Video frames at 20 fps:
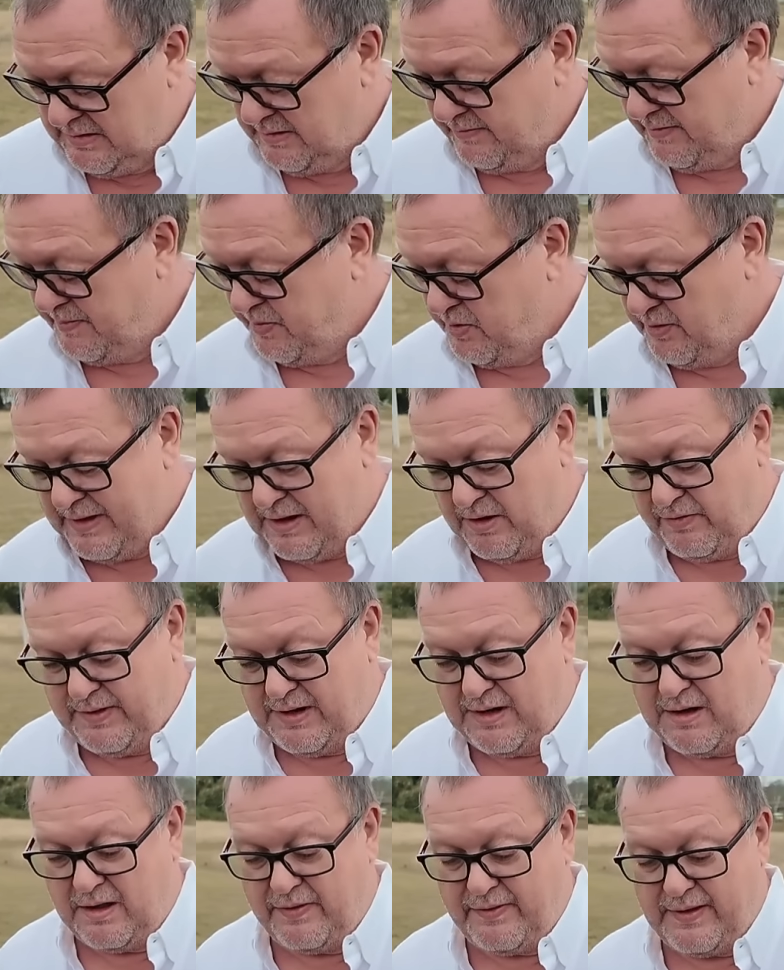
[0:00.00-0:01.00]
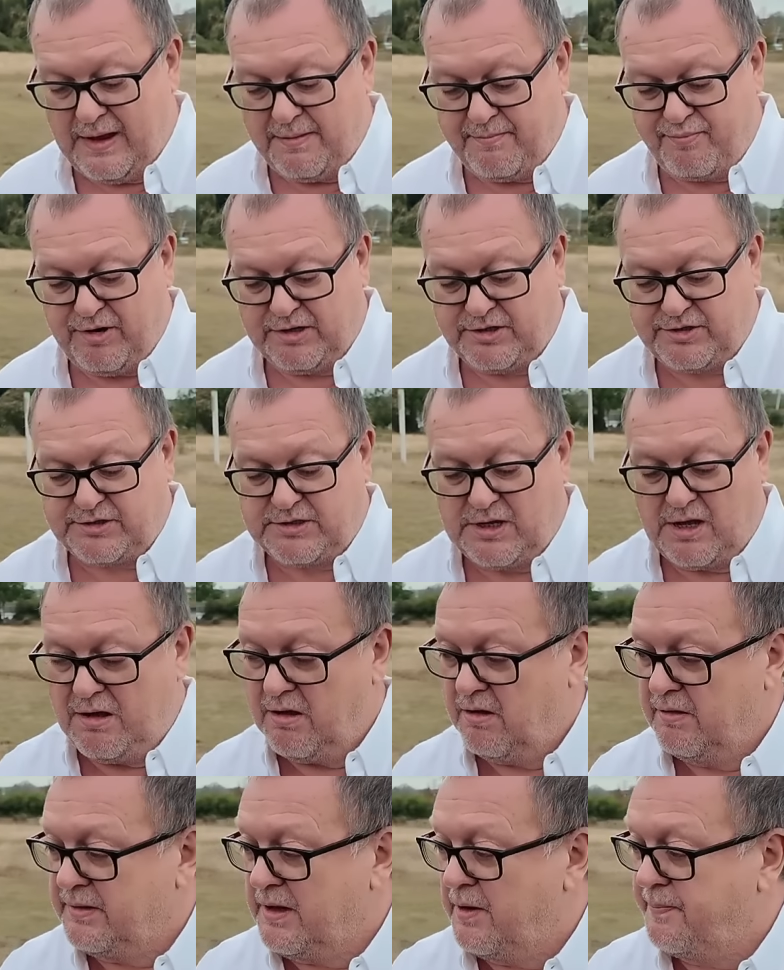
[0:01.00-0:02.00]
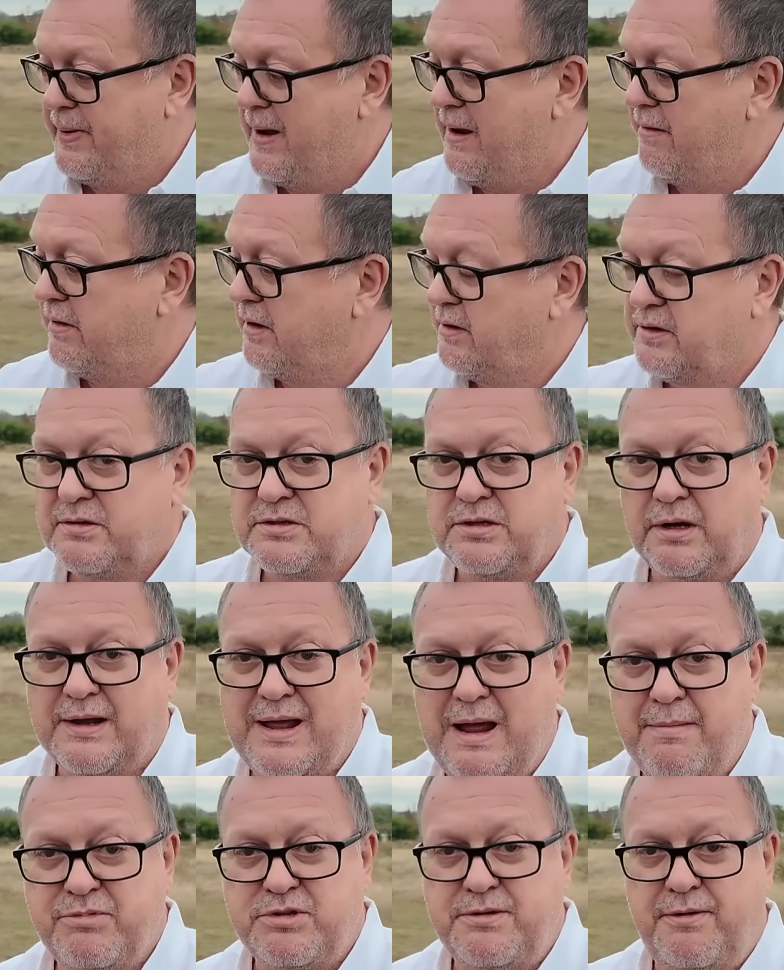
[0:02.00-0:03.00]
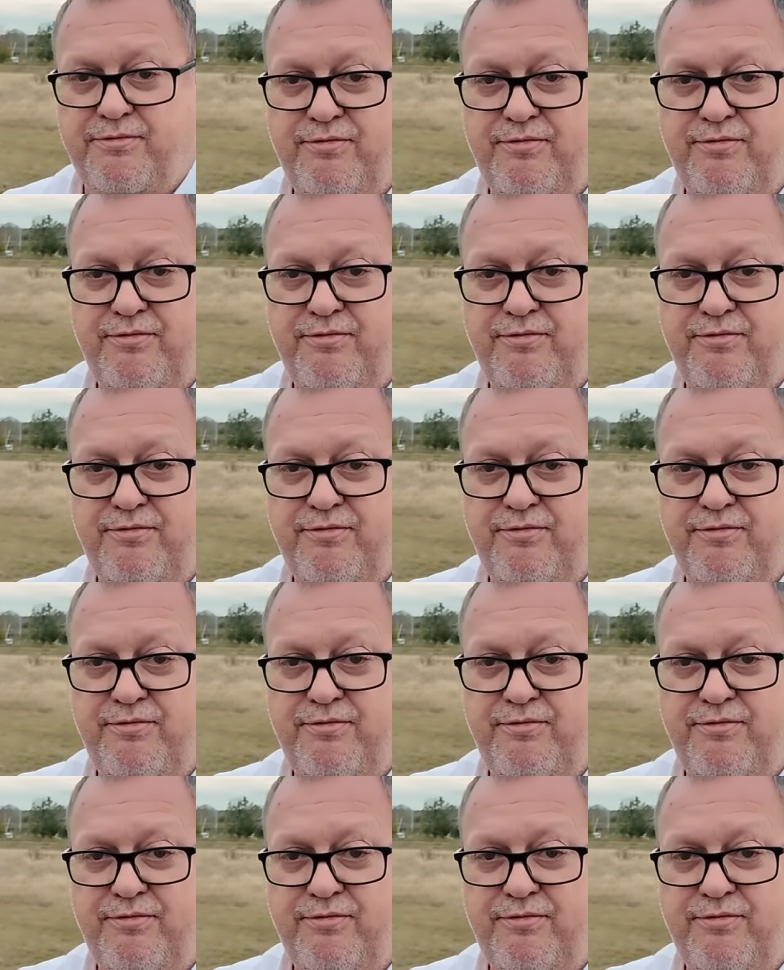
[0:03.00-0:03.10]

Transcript: If I put that on there like that and press start, now apparently, so the camera's in